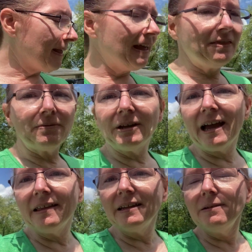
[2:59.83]
And the
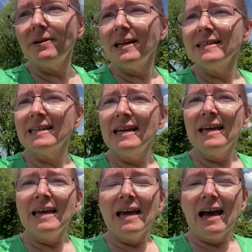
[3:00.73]
reality was,
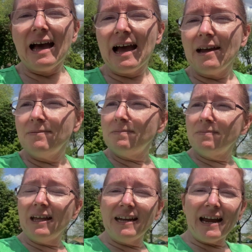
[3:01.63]
I
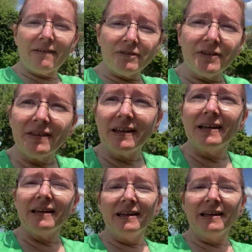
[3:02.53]
let everything